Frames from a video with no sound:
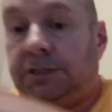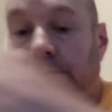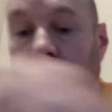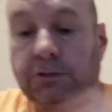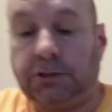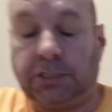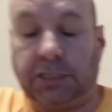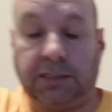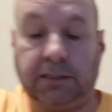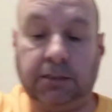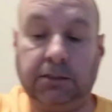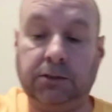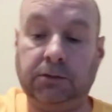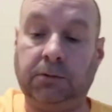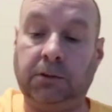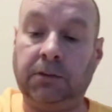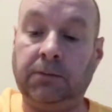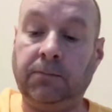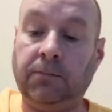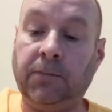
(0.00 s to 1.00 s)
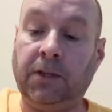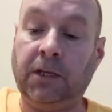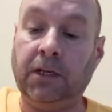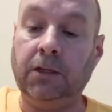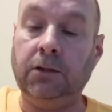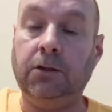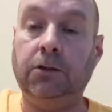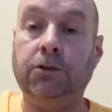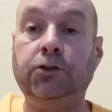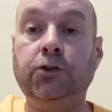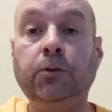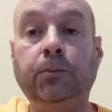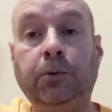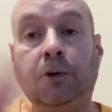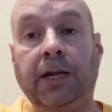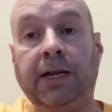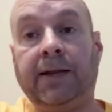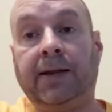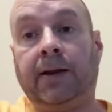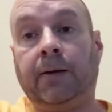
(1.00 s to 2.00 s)
research on this one. The
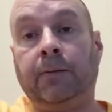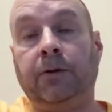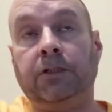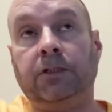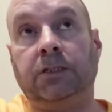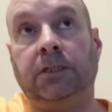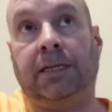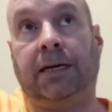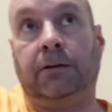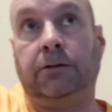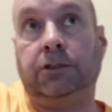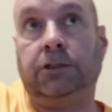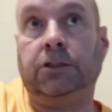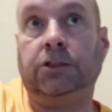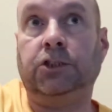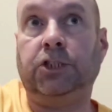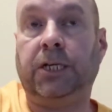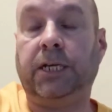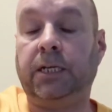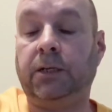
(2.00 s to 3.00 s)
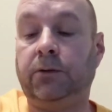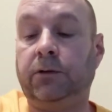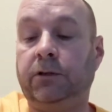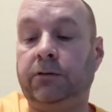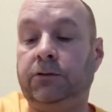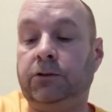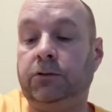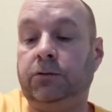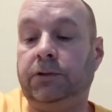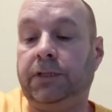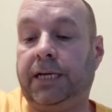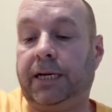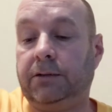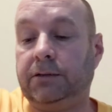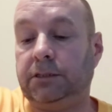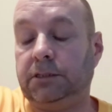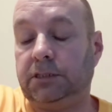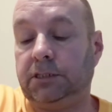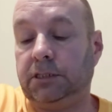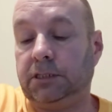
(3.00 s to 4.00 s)
Super 8 camera is announced in January of
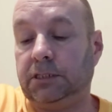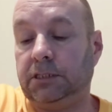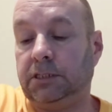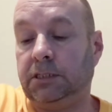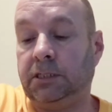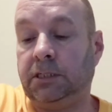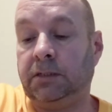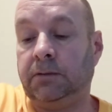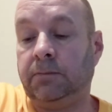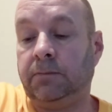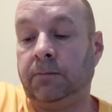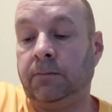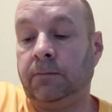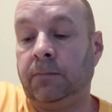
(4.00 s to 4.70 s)
2016.